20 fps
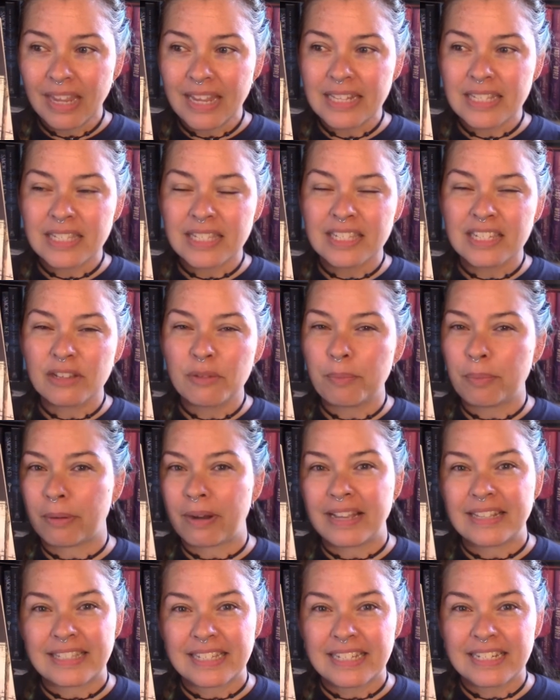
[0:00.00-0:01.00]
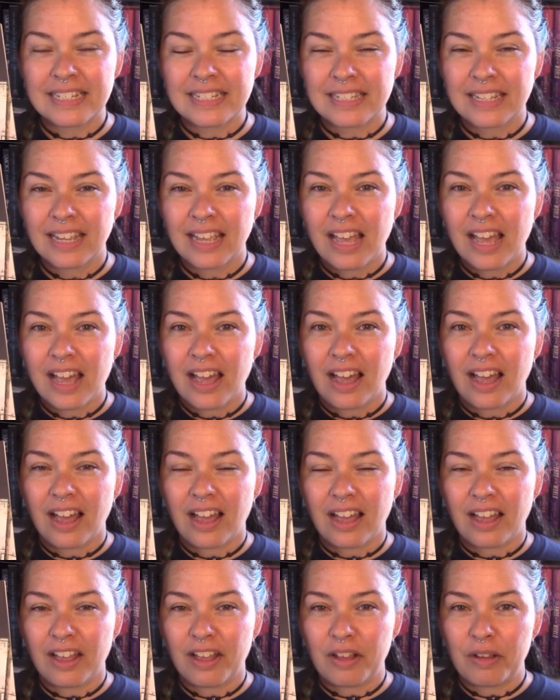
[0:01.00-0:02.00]
it's still present,
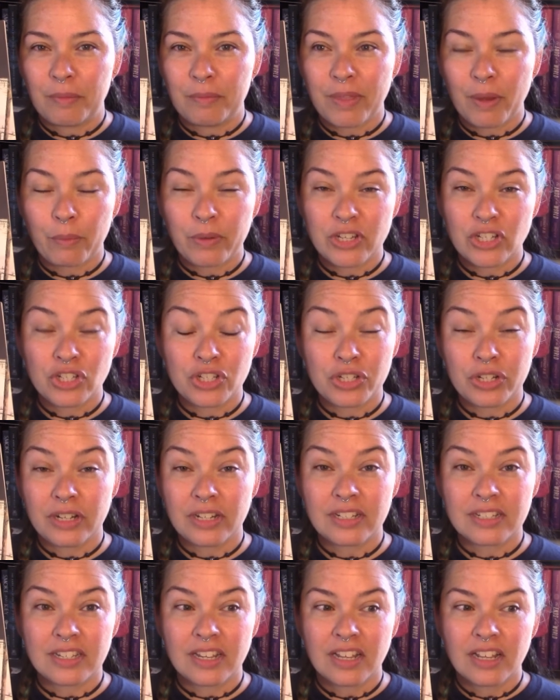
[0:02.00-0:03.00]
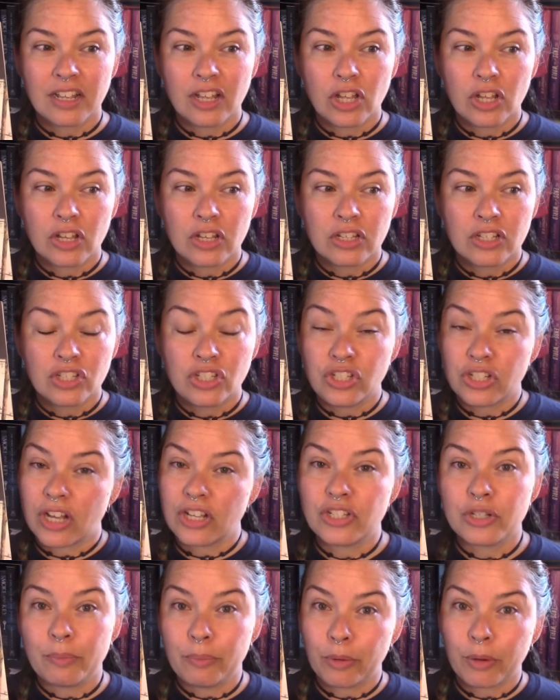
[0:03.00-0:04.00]
um, that we shouldn't
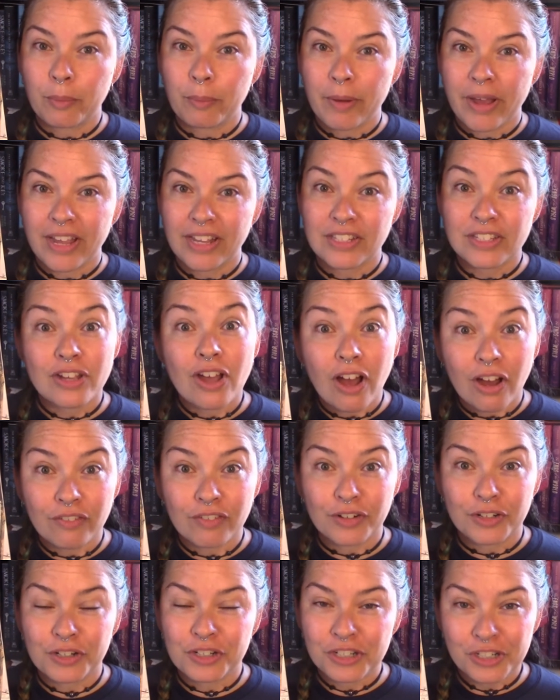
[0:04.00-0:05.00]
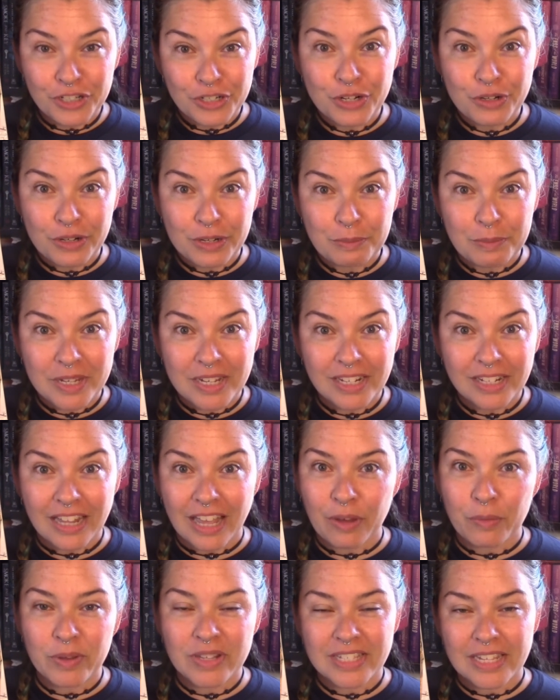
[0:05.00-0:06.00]
judge a book by its cover. You know what I mean?
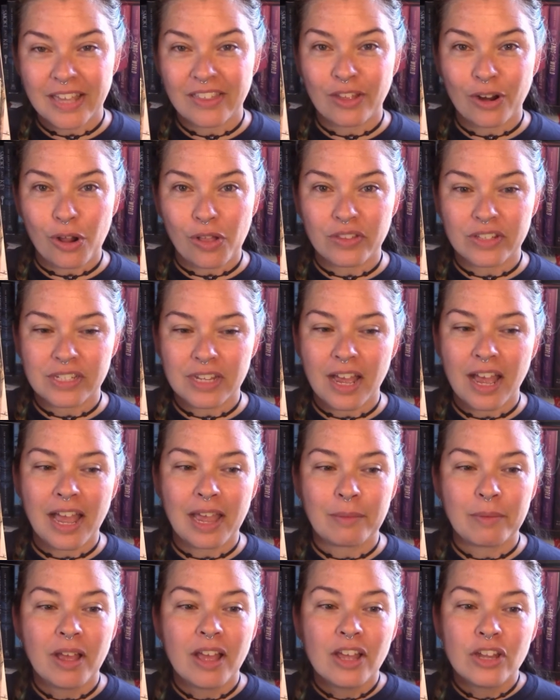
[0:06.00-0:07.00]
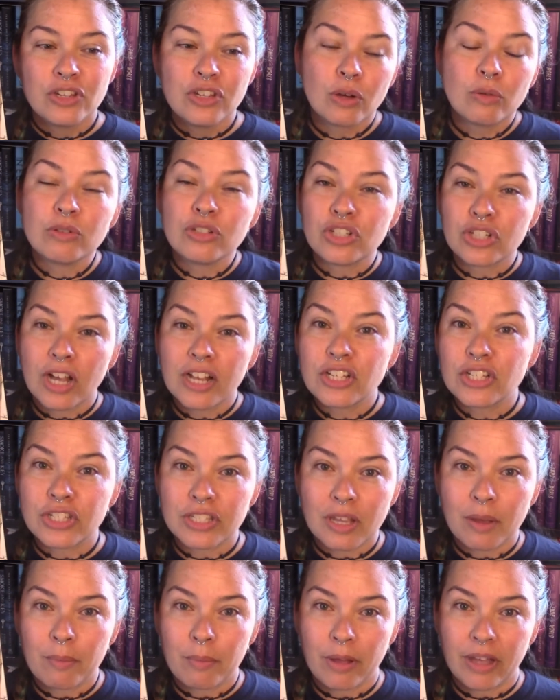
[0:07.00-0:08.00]
Like we say that all the time. Don't judge
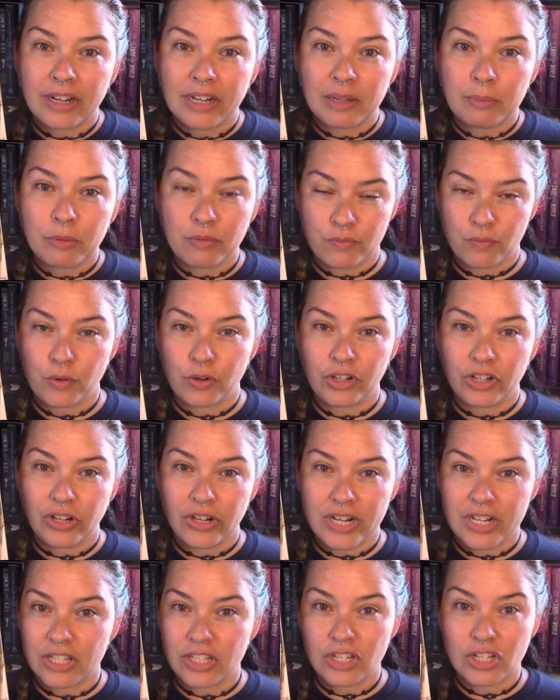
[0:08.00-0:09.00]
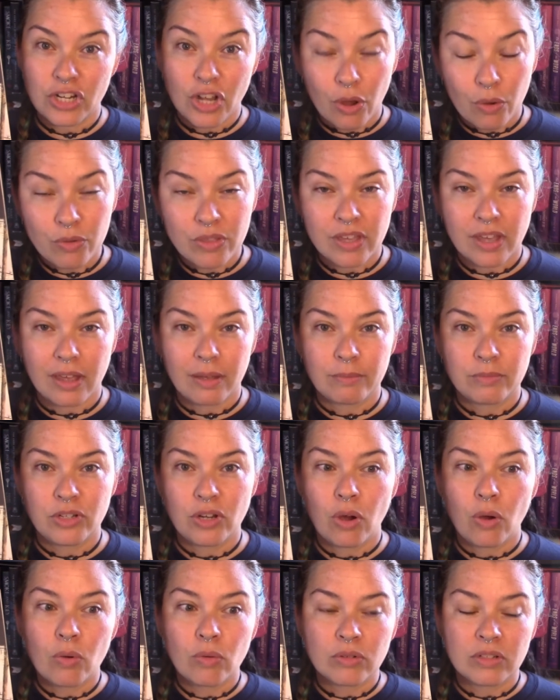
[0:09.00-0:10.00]
somebody before you get to know them.
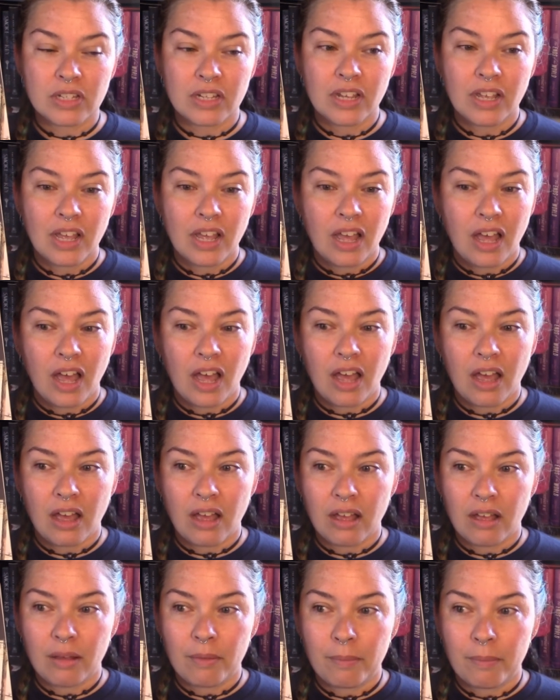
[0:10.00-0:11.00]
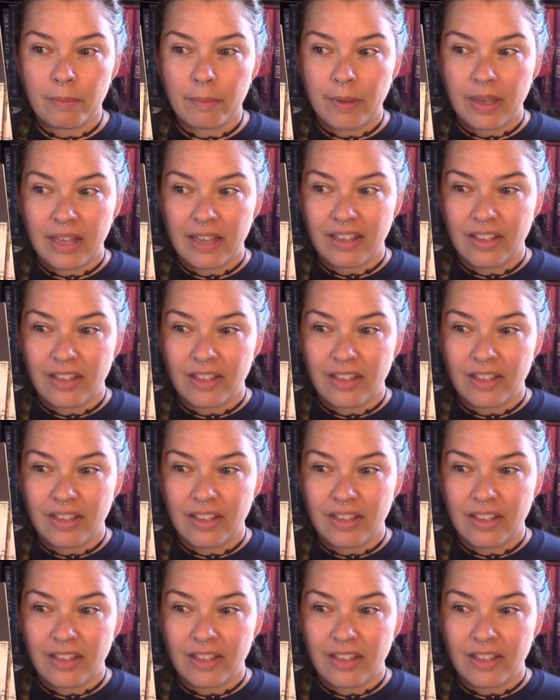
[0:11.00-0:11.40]
Don't um,